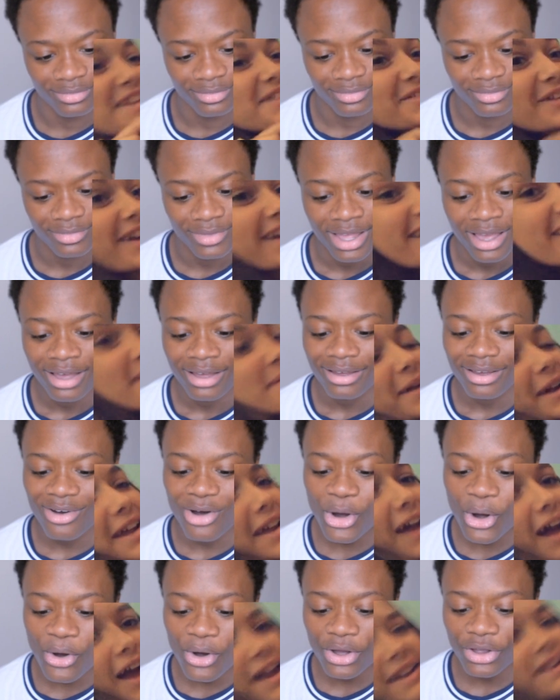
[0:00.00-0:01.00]
Trying to get my
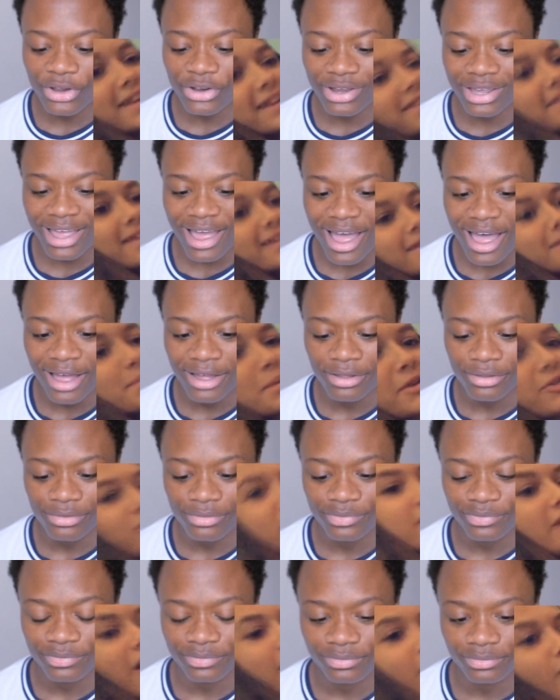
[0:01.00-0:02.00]
cat in this, but
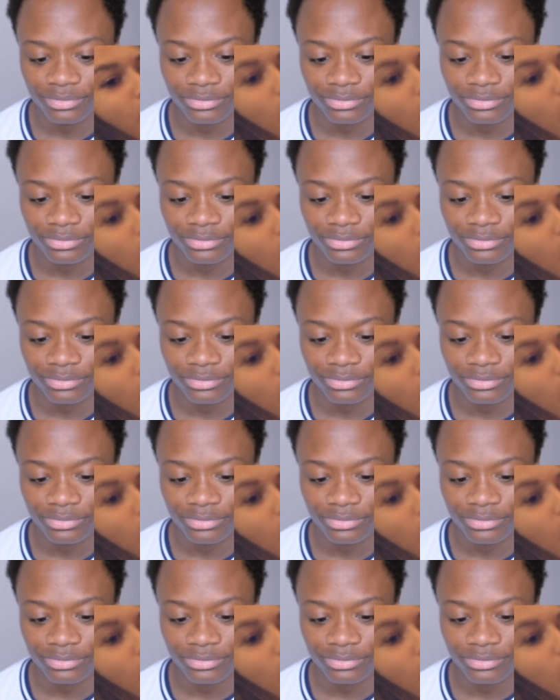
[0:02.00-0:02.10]
she's not